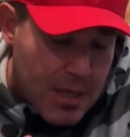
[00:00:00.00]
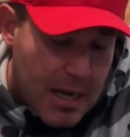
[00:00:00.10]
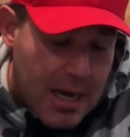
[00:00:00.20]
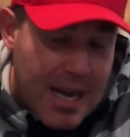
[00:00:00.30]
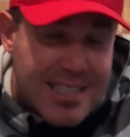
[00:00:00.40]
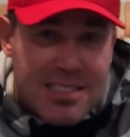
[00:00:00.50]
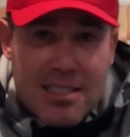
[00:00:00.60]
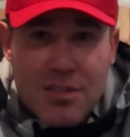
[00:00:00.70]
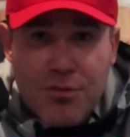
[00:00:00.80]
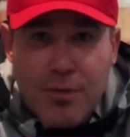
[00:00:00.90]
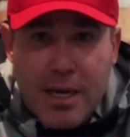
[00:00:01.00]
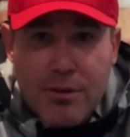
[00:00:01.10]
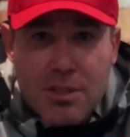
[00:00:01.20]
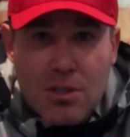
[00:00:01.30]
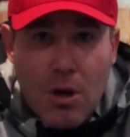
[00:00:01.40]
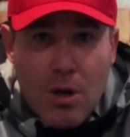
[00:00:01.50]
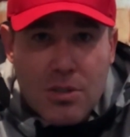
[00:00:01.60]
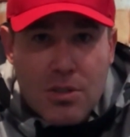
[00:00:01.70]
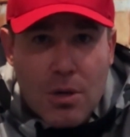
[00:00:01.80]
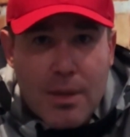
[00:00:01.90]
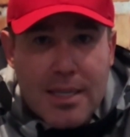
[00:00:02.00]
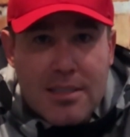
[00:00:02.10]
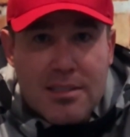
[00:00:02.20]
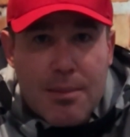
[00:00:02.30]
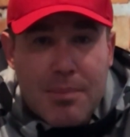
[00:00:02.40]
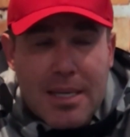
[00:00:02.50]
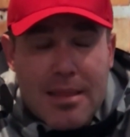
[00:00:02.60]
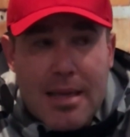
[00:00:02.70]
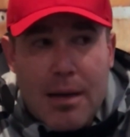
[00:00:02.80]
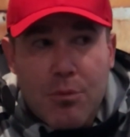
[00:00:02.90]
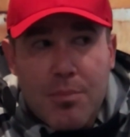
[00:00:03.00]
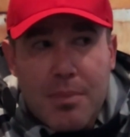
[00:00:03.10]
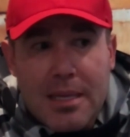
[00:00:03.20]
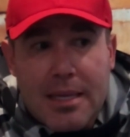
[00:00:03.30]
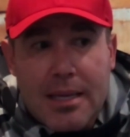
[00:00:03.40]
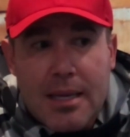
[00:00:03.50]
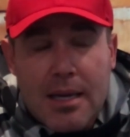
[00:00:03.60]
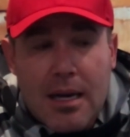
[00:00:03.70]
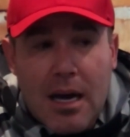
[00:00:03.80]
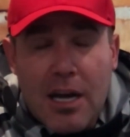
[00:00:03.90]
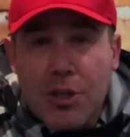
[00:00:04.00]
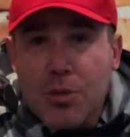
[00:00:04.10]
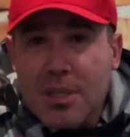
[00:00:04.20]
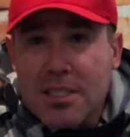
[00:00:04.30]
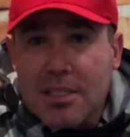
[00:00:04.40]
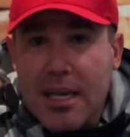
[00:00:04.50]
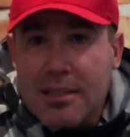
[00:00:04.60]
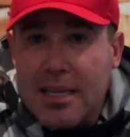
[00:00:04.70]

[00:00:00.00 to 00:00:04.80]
Uh, I see this fragrance also is something that would be uh, unisex.